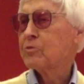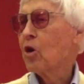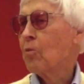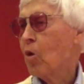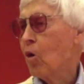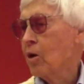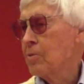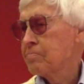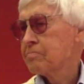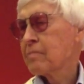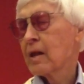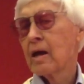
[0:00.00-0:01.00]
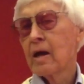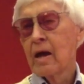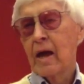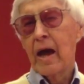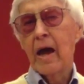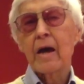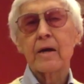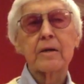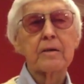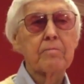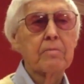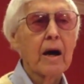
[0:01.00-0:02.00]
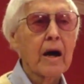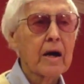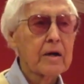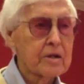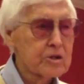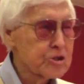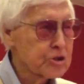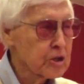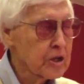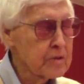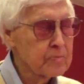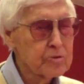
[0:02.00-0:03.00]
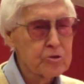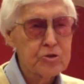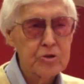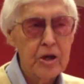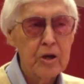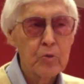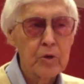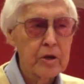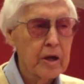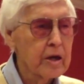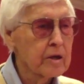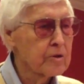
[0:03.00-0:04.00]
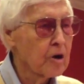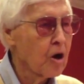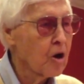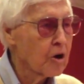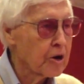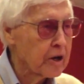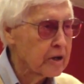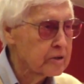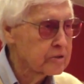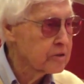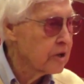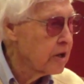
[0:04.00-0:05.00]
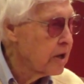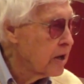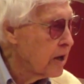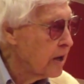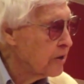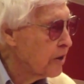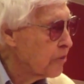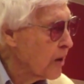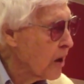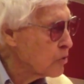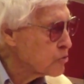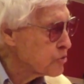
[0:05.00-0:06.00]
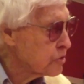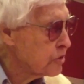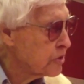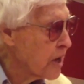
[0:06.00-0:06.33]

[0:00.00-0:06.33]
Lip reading: no more, and by a sleep to say we end the heartache and the 1,000